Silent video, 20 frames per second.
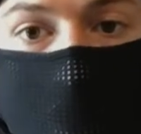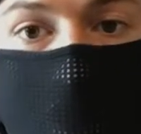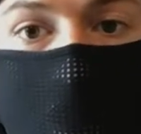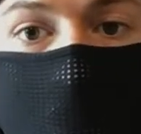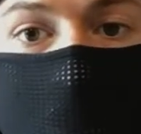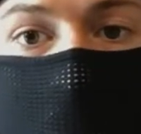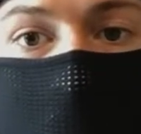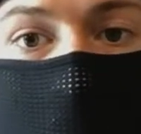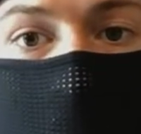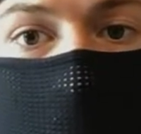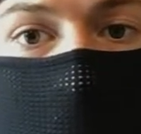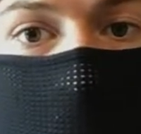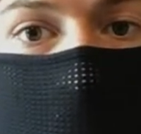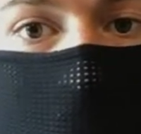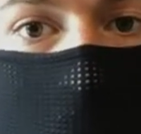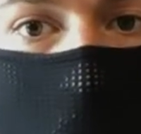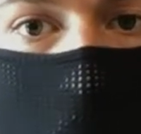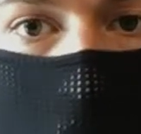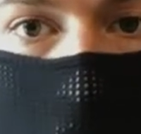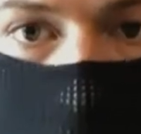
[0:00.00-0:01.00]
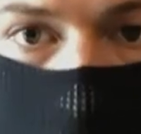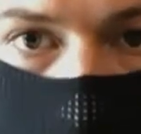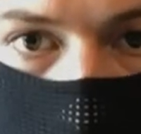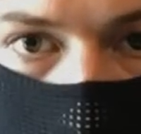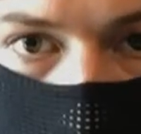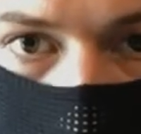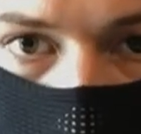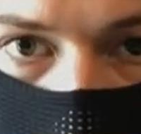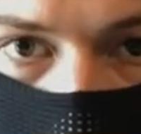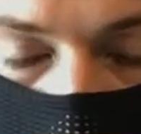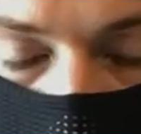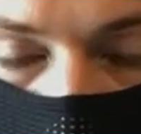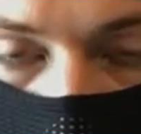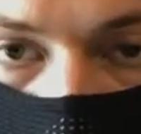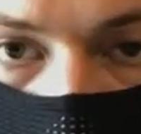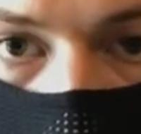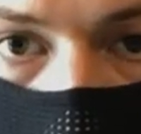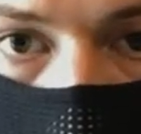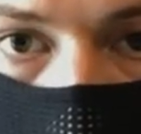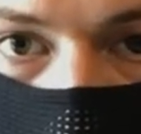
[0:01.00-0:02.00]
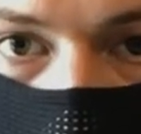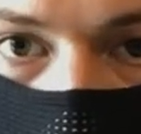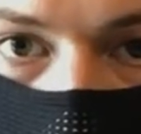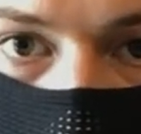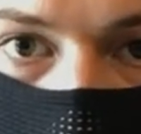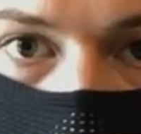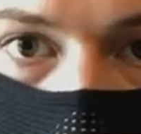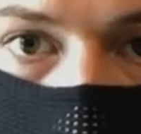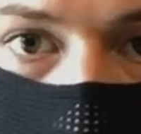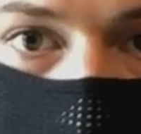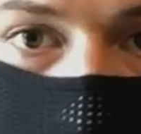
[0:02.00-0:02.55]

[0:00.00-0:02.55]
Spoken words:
Shinso Toho, which involves